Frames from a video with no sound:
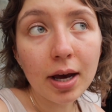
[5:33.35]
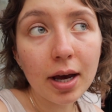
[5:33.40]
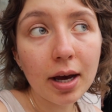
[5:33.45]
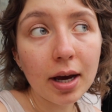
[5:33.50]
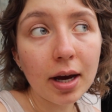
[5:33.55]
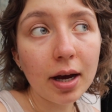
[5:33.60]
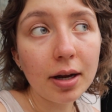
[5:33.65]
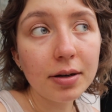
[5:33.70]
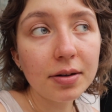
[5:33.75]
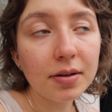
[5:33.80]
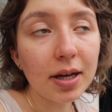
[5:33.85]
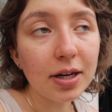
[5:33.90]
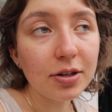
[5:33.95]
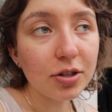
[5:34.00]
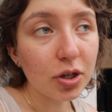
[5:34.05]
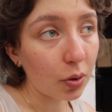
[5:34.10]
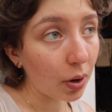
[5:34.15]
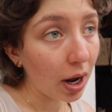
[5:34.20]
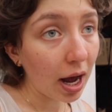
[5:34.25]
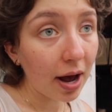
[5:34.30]
and they
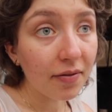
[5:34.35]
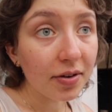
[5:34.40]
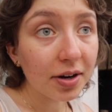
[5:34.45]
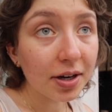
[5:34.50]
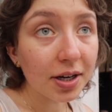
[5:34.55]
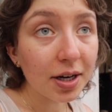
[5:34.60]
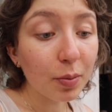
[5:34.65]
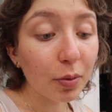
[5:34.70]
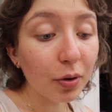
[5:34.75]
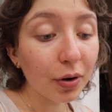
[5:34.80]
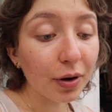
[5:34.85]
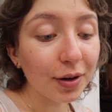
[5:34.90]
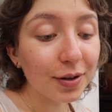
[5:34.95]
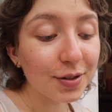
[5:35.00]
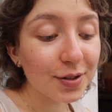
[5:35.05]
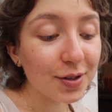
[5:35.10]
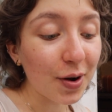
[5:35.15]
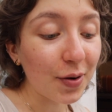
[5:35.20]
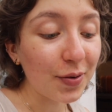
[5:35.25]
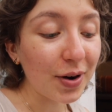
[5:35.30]
don't have it anymore,
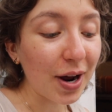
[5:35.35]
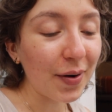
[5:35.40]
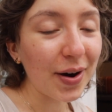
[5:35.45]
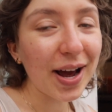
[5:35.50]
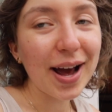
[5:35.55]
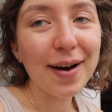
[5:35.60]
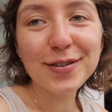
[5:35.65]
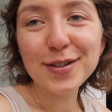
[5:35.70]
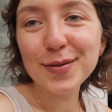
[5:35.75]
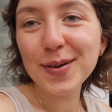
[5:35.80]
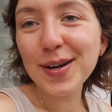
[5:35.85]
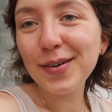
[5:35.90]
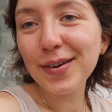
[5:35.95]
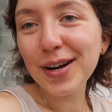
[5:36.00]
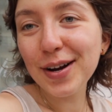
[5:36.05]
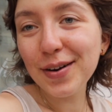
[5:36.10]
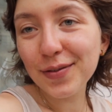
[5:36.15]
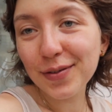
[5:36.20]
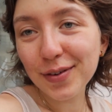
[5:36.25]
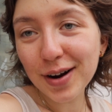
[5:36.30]
so now I have
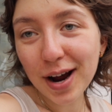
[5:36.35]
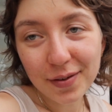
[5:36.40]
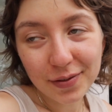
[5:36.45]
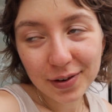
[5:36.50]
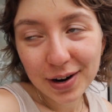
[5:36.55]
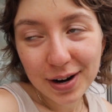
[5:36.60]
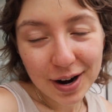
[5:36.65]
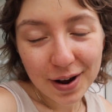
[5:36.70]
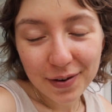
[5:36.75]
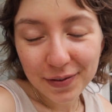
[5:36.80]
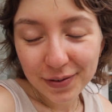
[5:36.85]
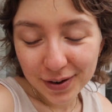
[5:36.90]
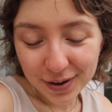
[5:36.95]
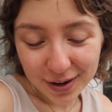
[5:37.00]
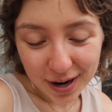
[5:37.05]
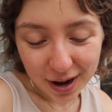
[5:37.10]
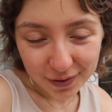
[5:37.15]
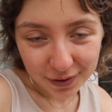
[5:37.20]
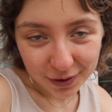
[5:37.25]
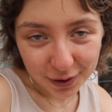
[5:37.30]
Sweetgreen forever and ever
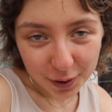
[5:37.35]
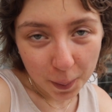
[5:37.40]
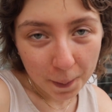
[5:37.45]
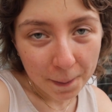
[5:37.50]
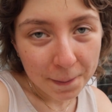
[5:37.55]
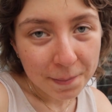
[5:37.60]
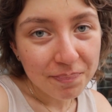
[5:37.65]
and ever.